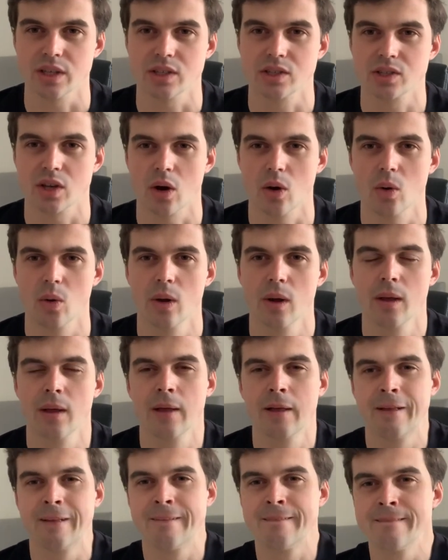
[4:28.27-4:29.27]
So
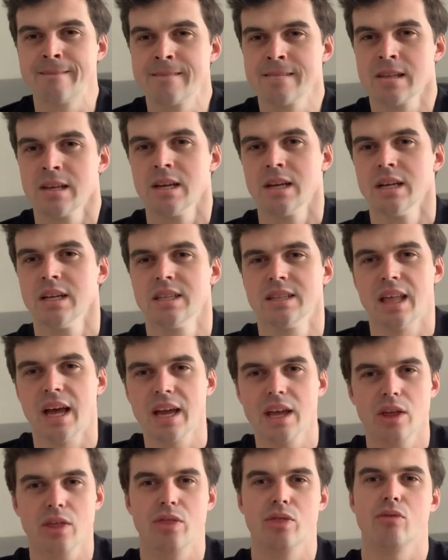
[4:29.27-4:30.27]
they're
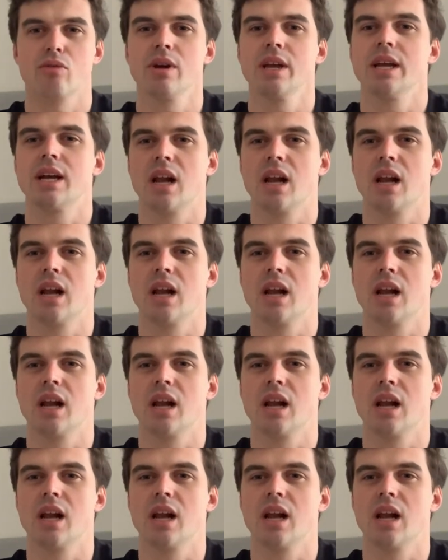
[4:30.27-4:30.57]
your three